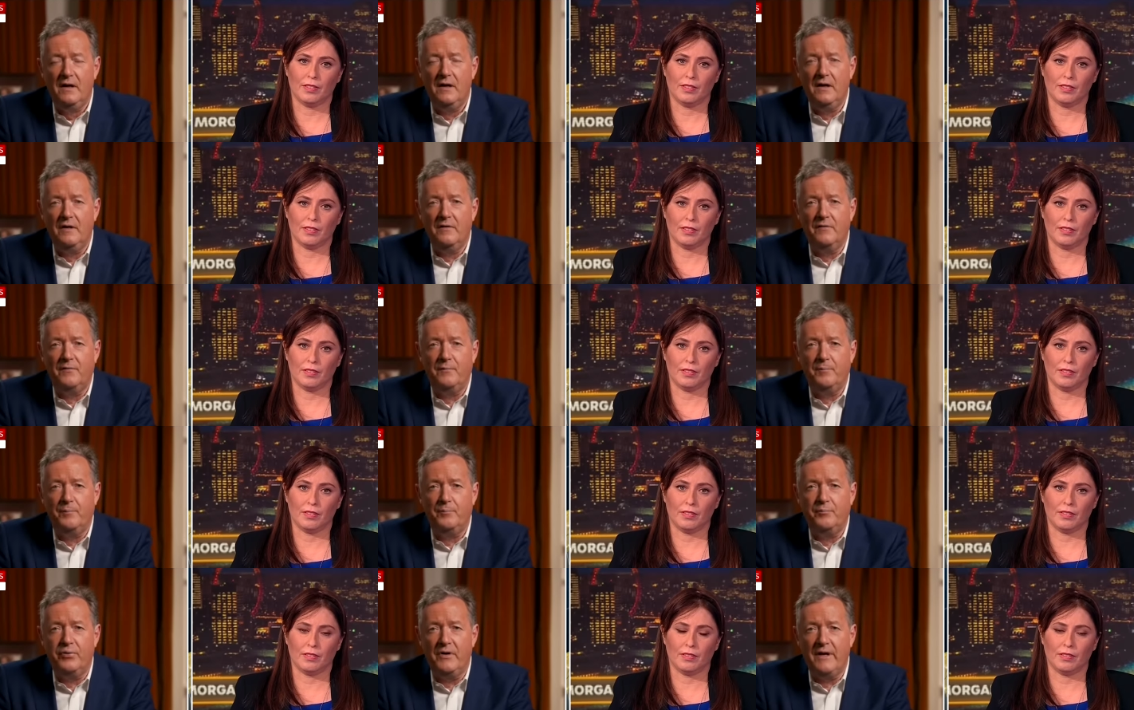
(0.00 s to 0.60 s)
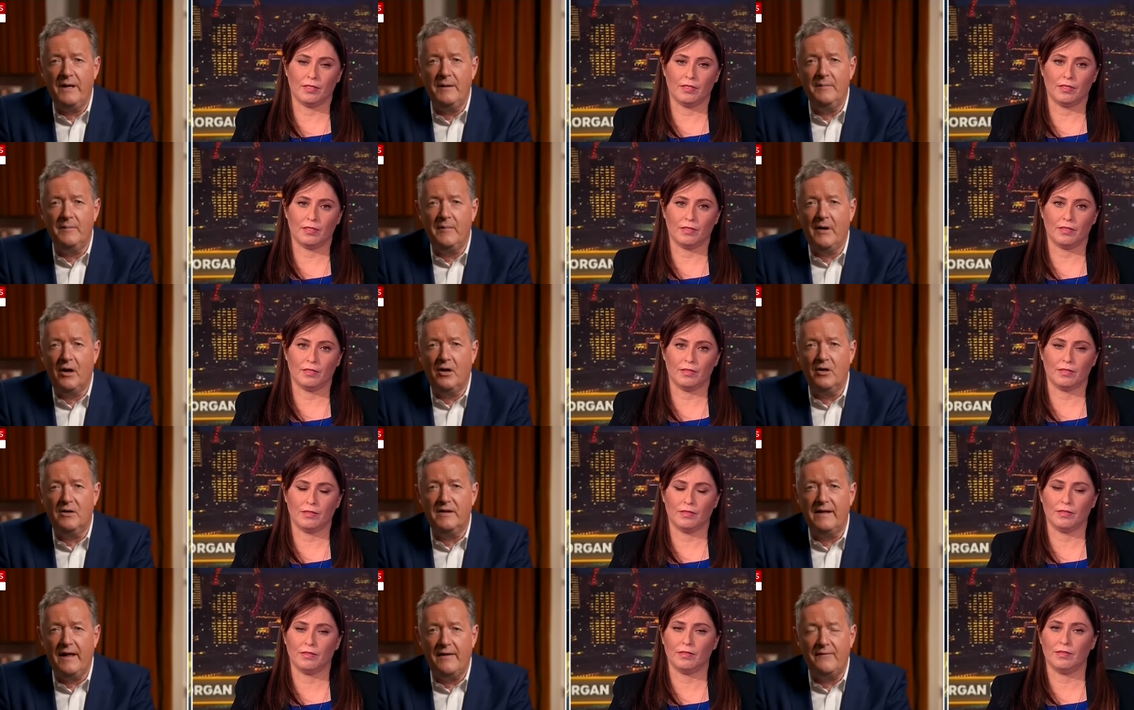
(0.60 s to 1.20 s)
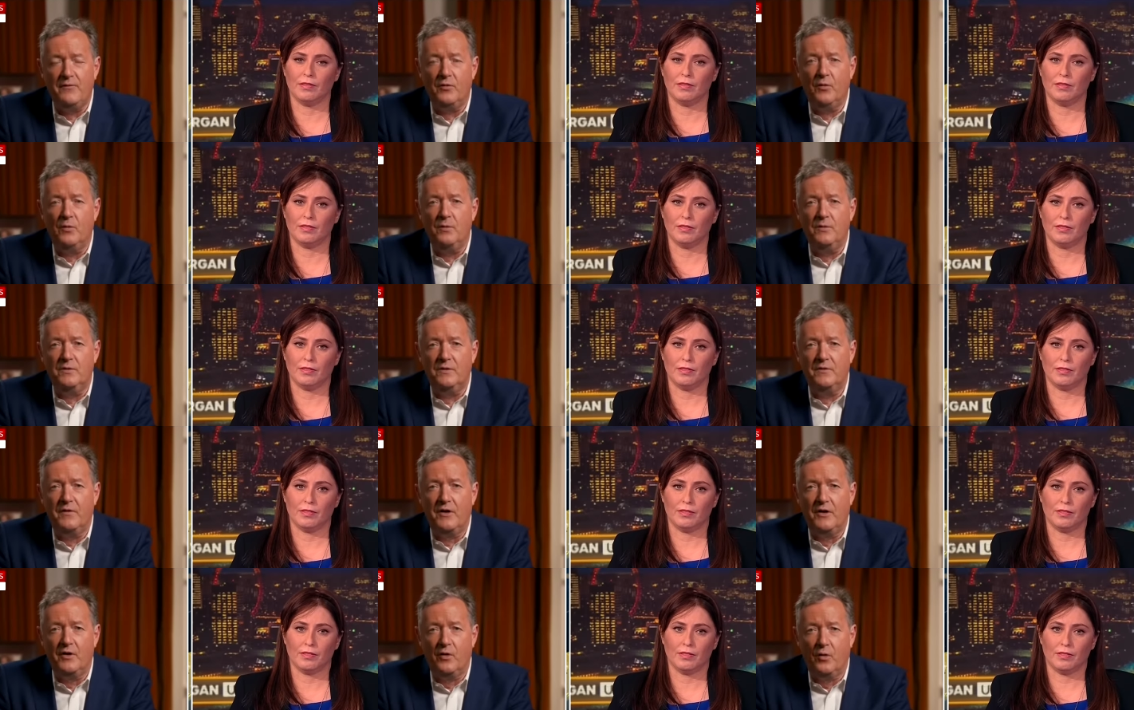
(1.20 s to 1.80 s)
Speaker 1: You've pretty well
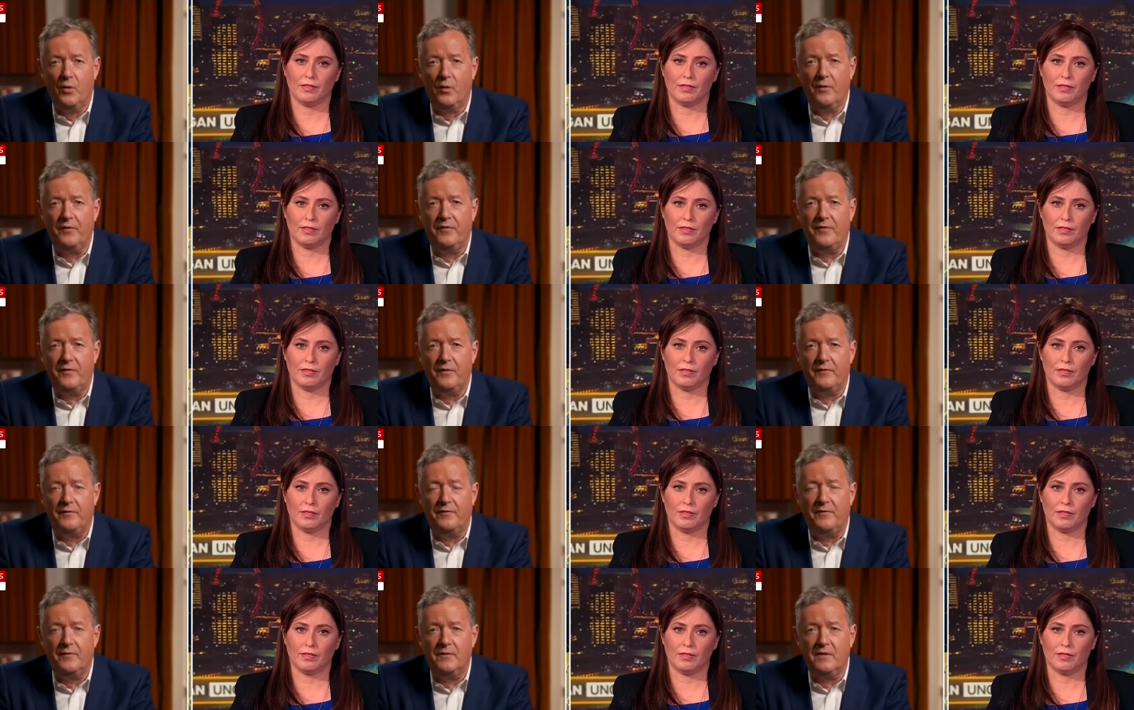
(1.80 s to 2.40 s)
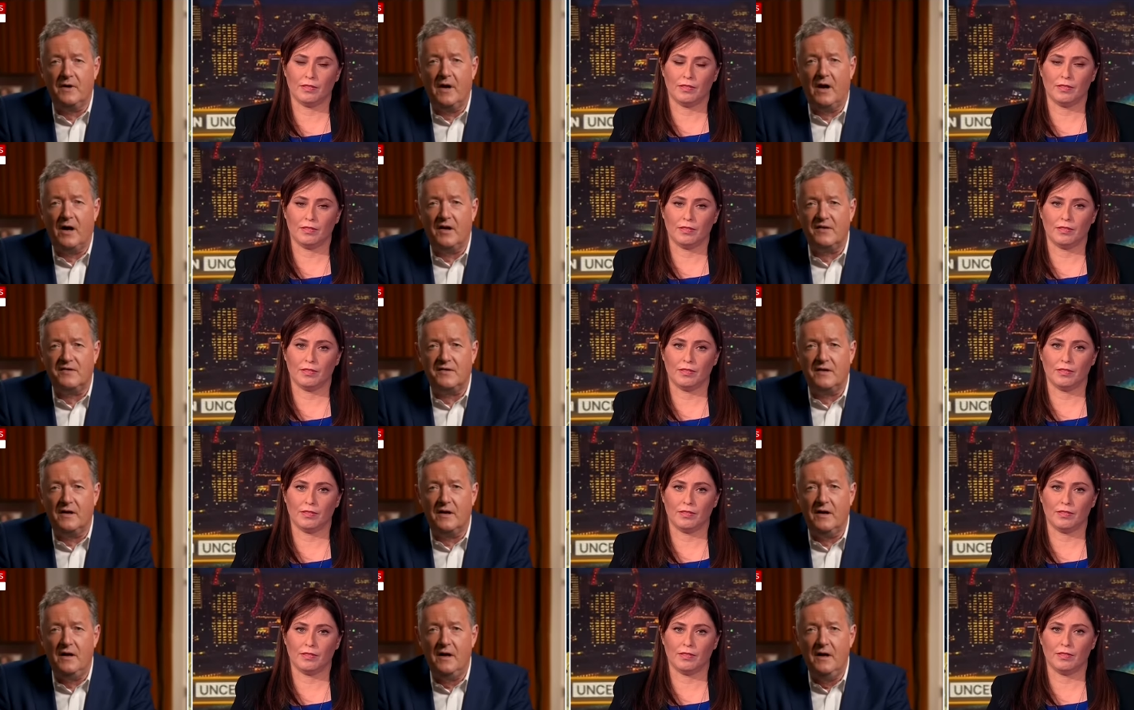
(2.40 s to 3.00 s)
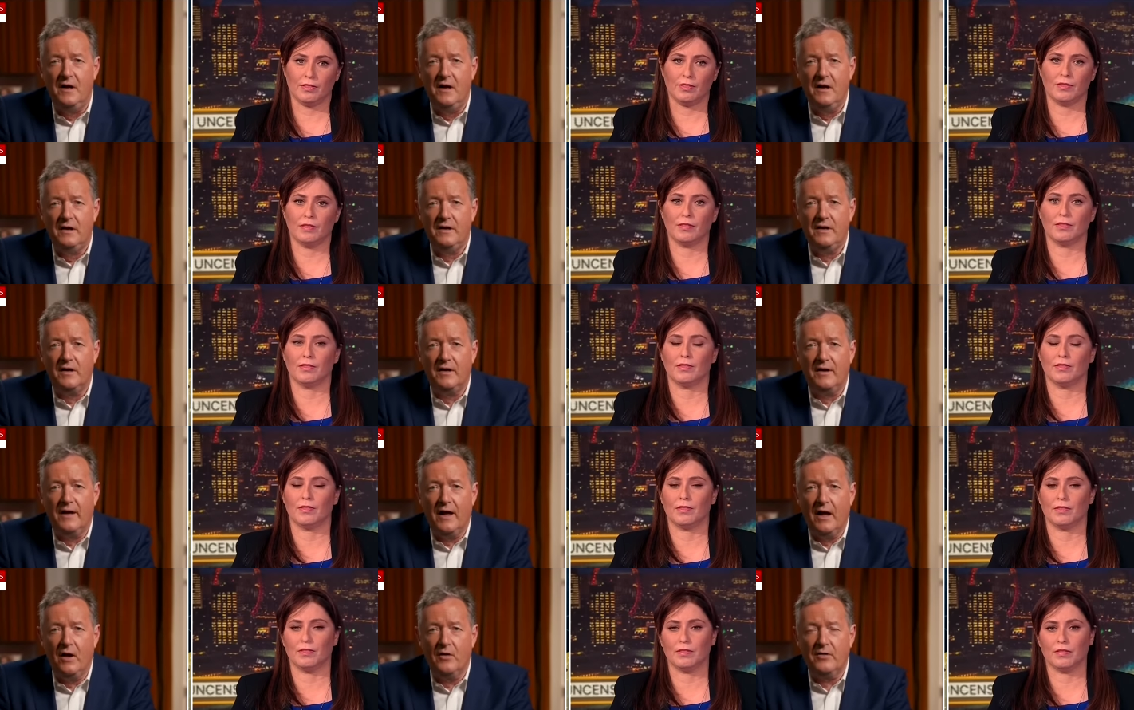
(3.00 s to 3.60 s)
leveled the north of Gaza.
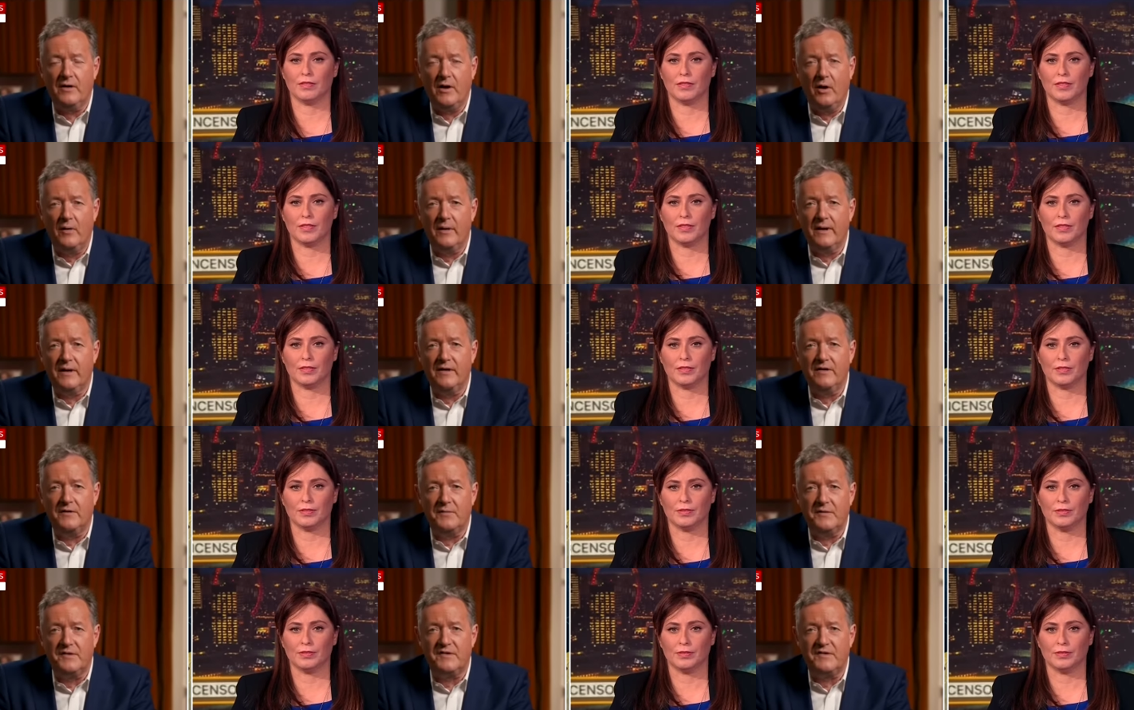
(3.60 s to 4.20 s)
You're now going into